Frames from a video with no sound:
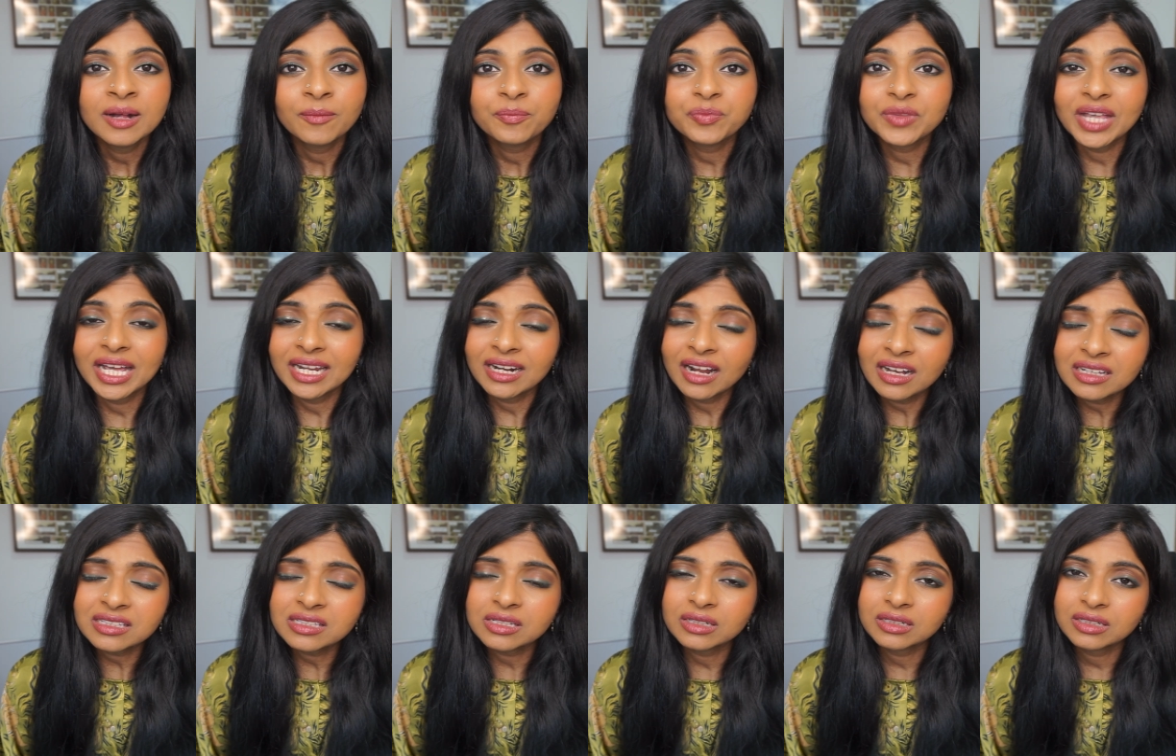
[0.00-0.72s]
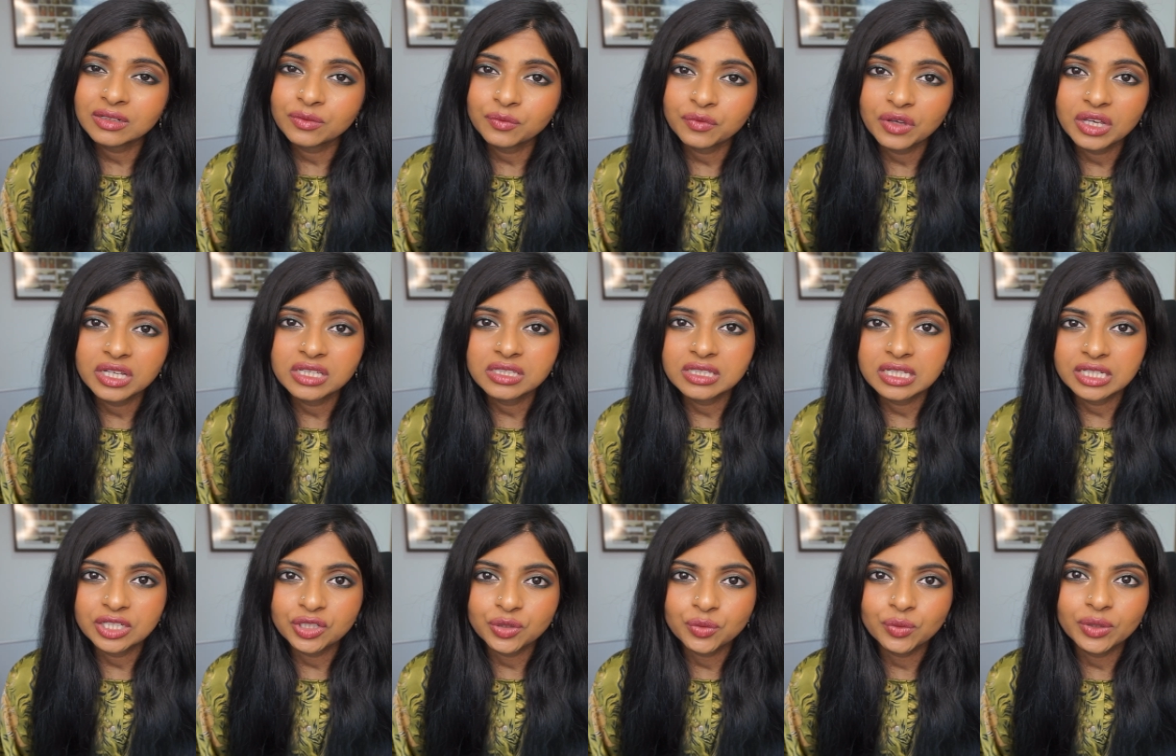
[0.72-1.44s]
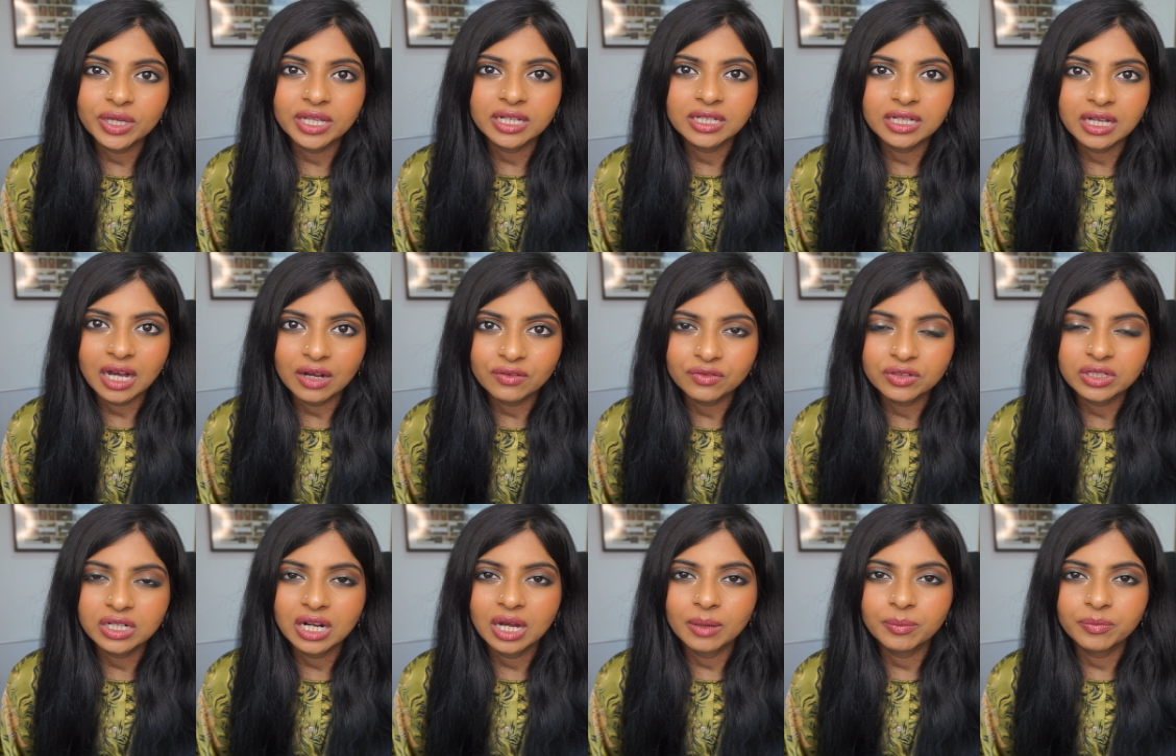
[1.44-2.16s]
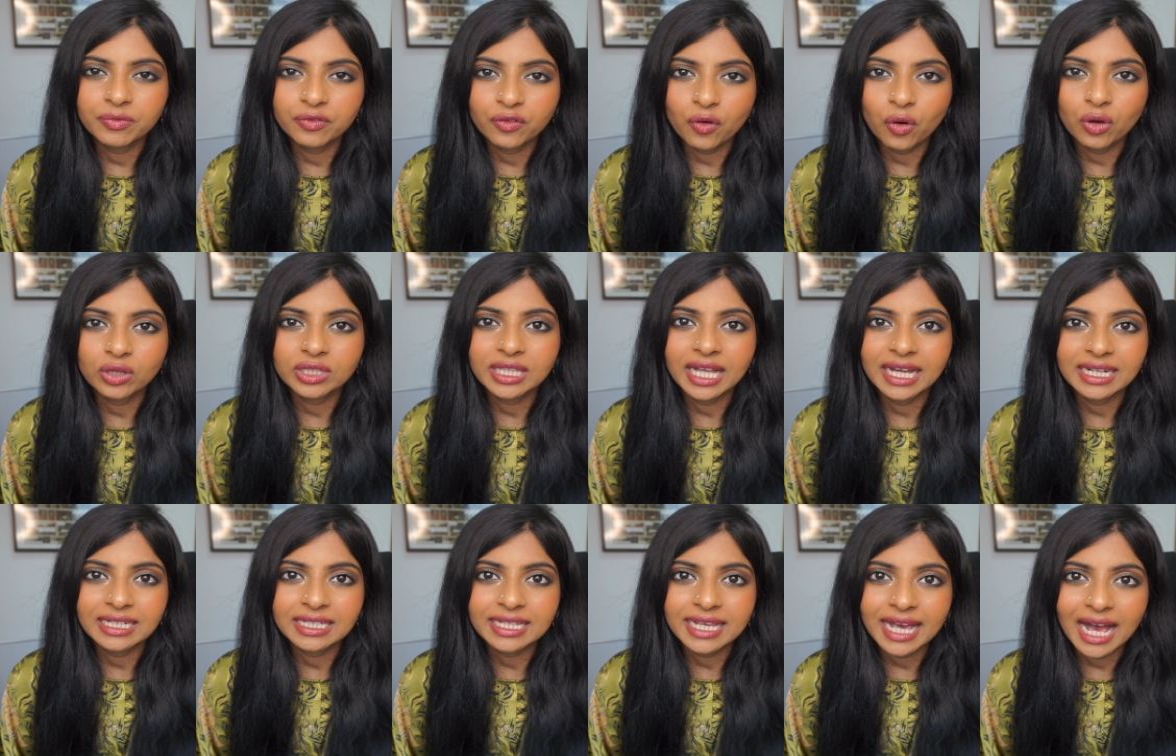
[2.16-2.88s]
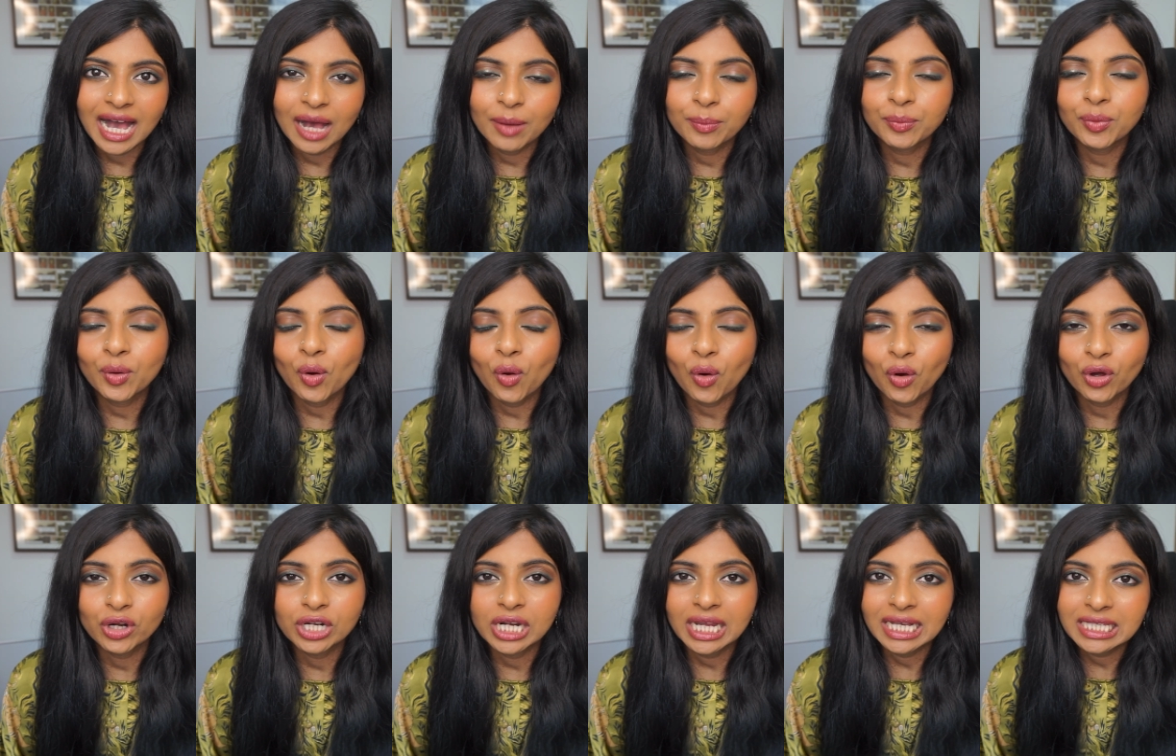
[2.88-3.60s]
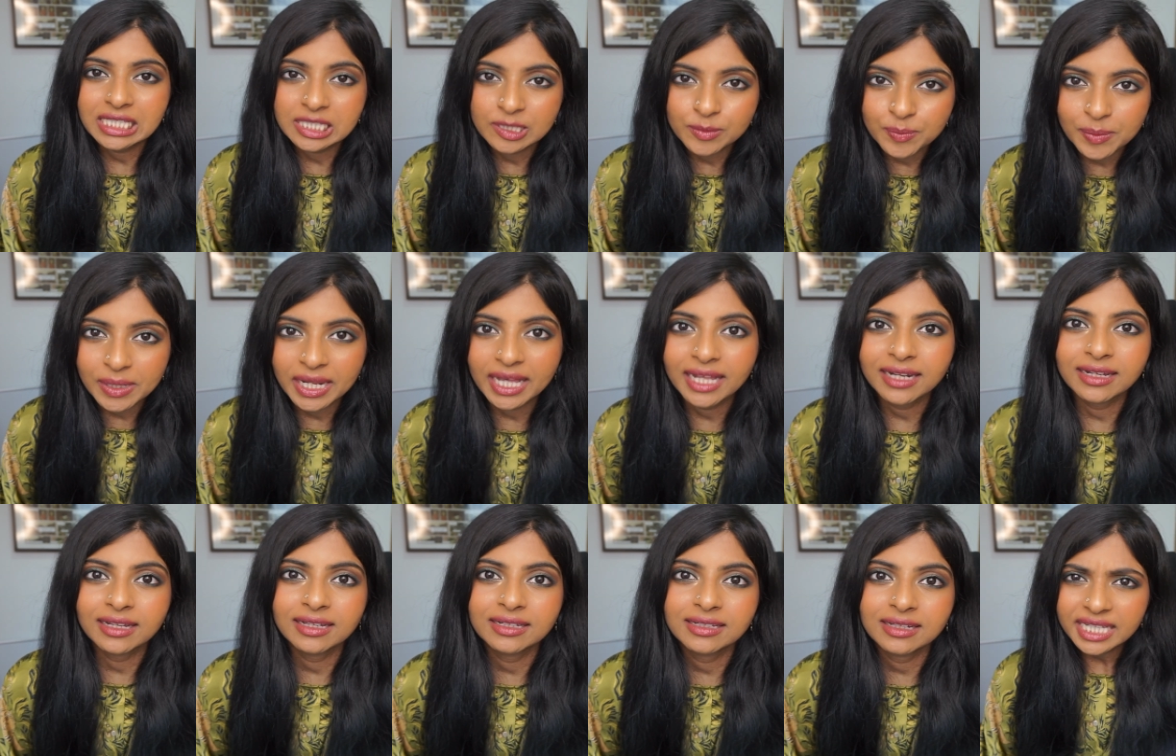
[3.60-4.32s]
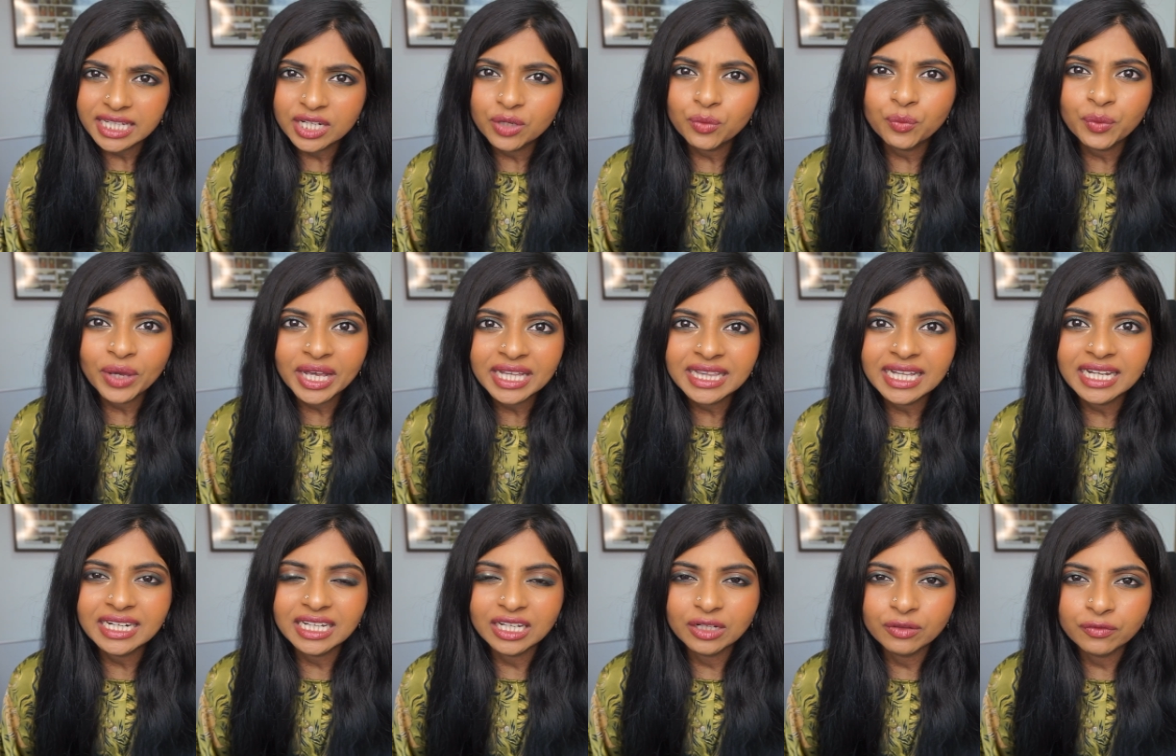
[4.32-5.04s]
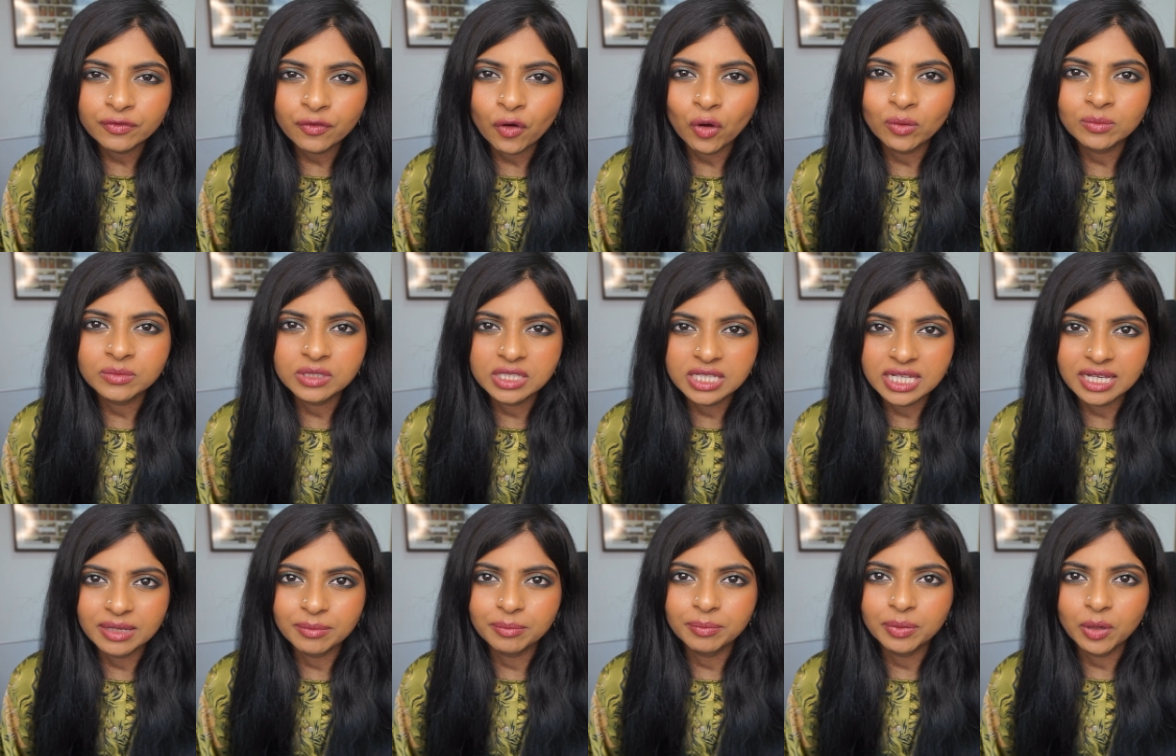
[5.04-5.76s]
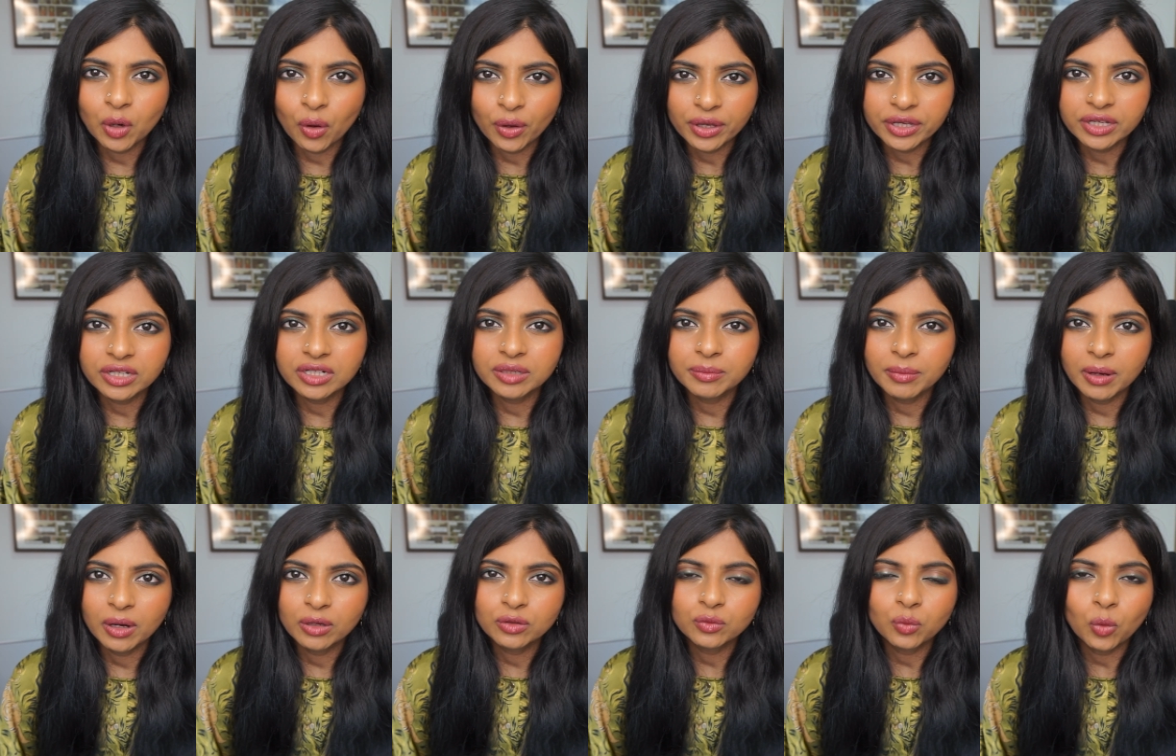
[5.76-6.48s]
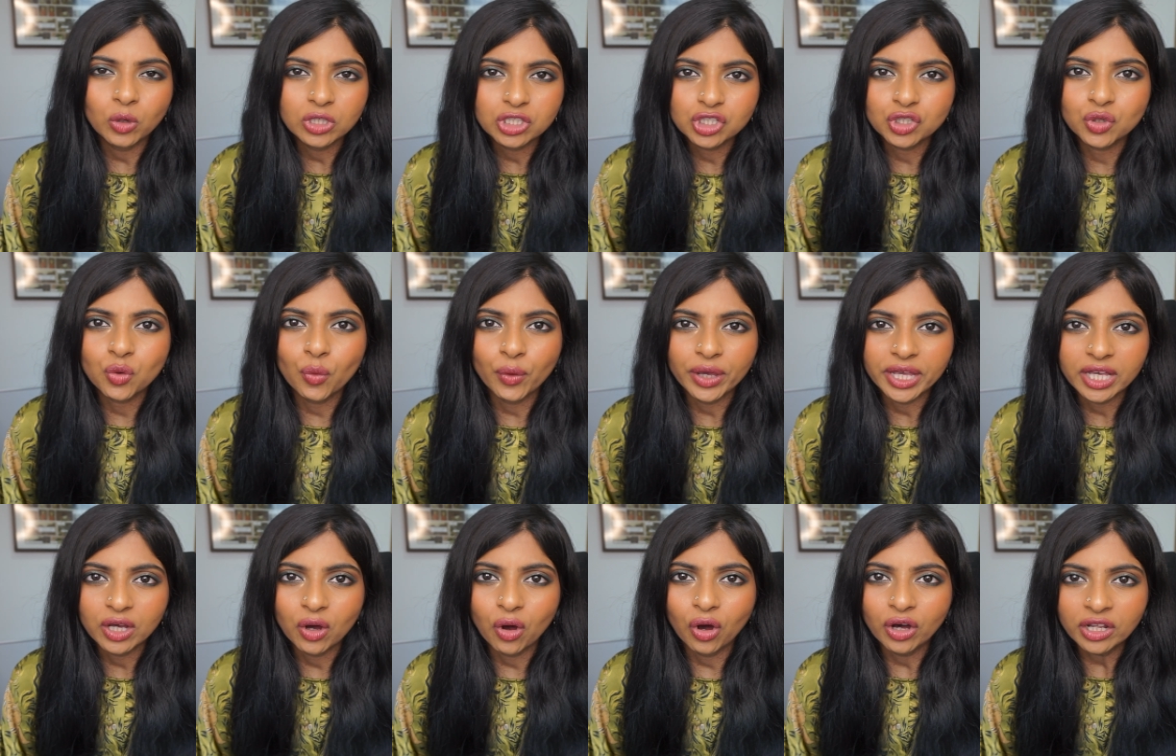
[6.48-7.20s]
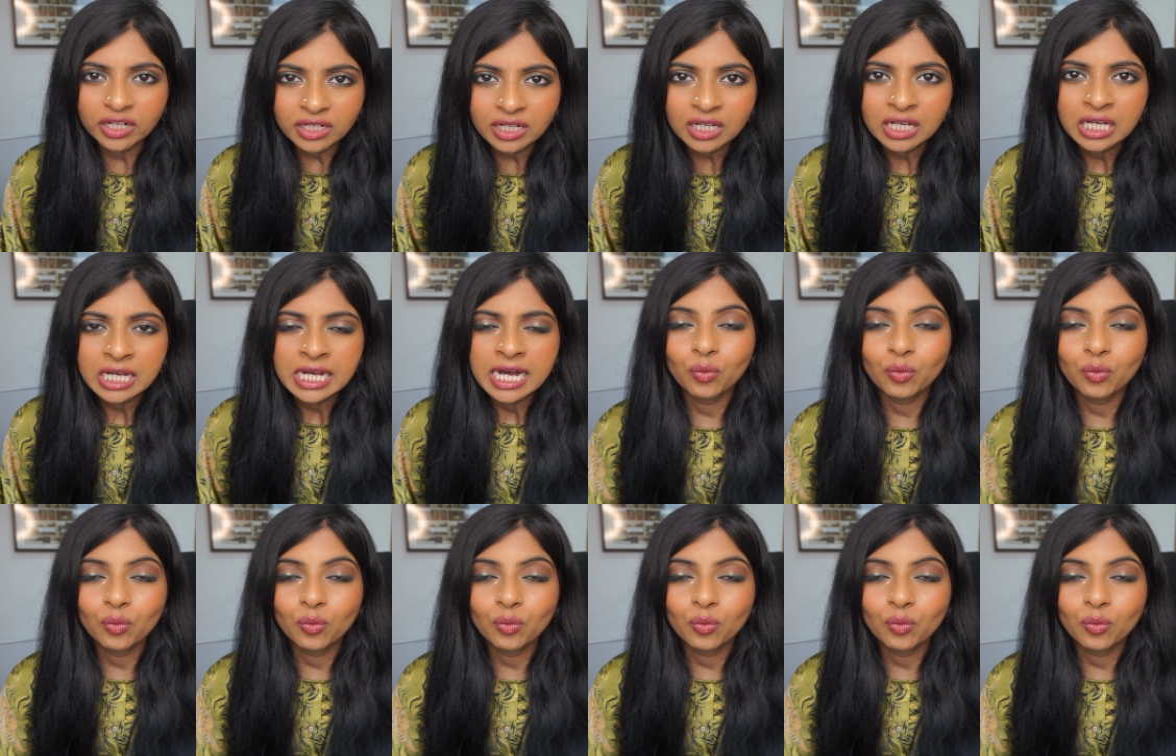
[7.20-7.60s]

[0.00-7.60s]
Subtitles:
there are certain ways that you can cover up for that gap or explain it in a way that informs the employer about what's going on.